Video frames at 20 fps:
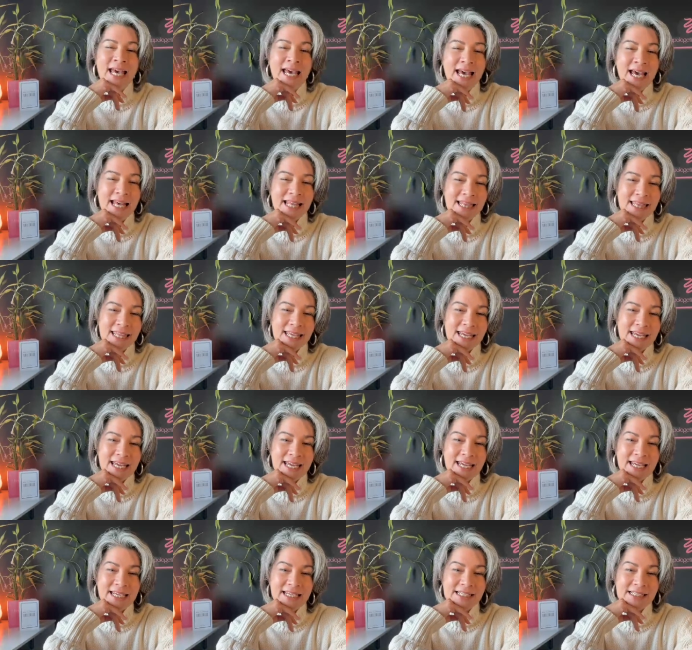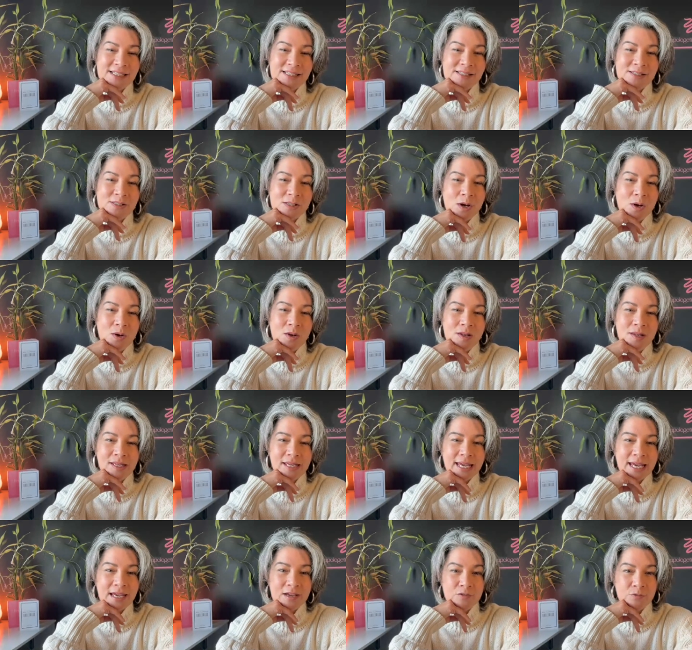And then Soul
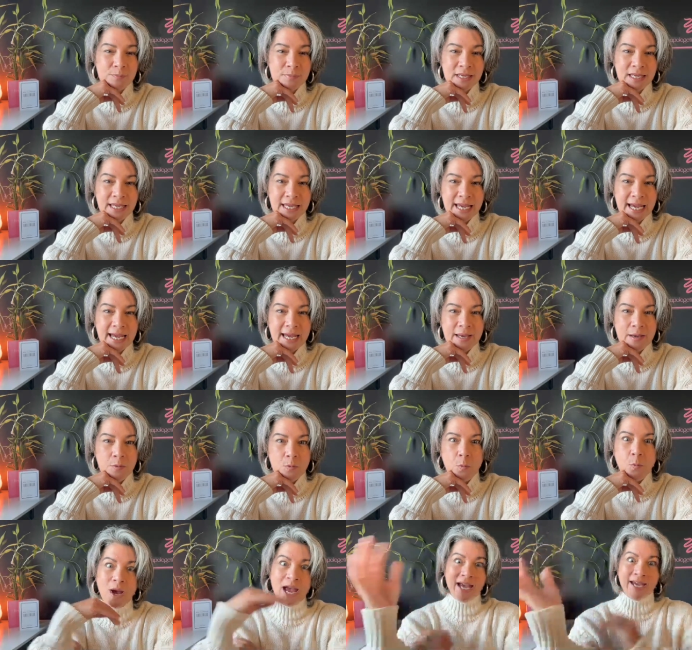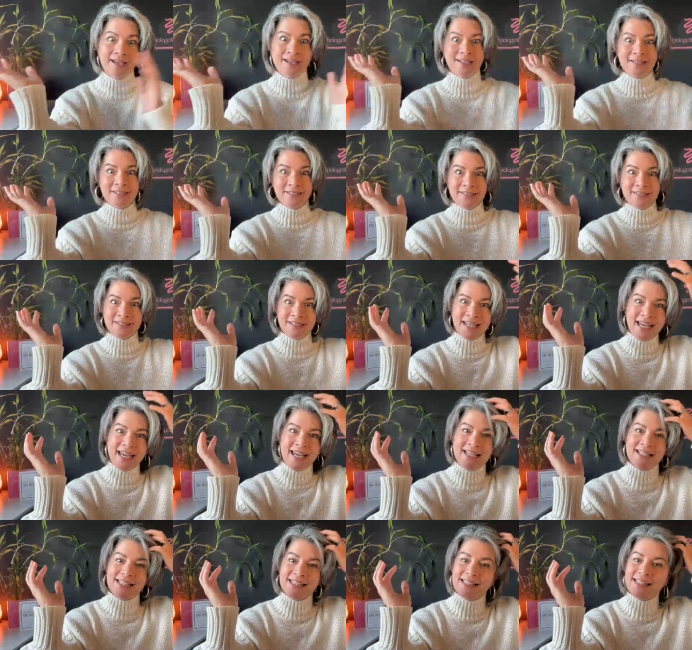gave me a whack
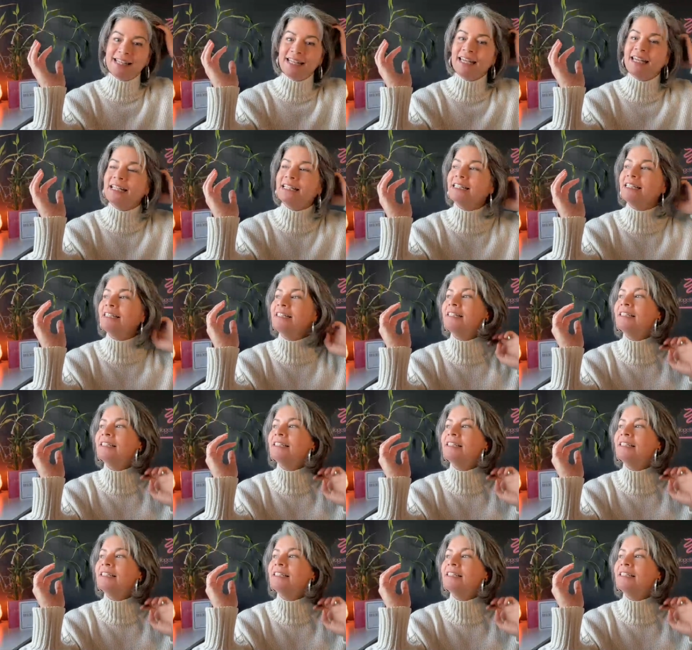and said,